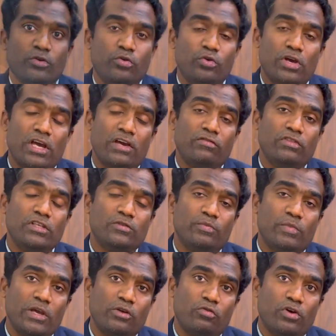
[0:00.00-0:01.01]
you have this
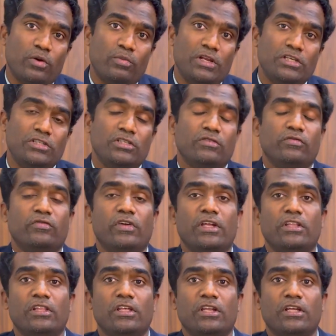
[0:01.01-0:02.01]
microablation where
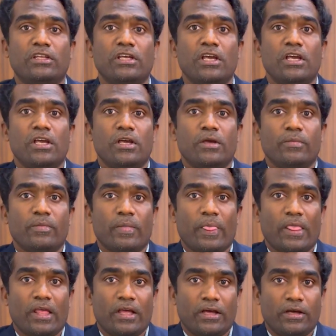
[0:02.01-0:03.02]
there
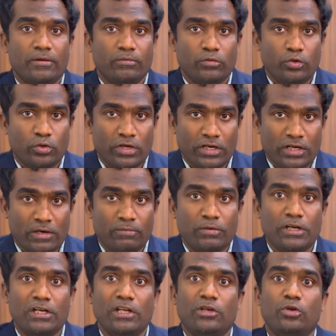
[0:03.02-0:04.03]
are you can
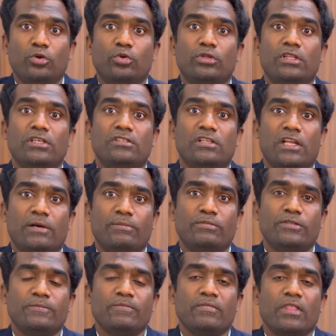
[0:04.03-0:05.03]
completely cure these
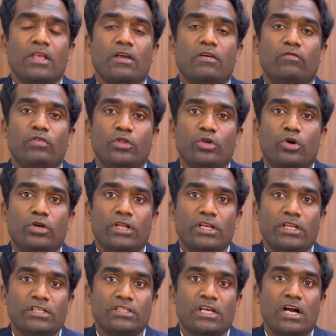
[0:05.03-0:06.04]
lumps without
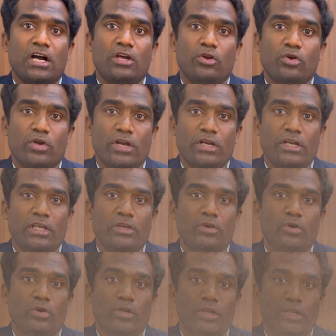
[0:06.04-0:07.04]
any scar or cutting or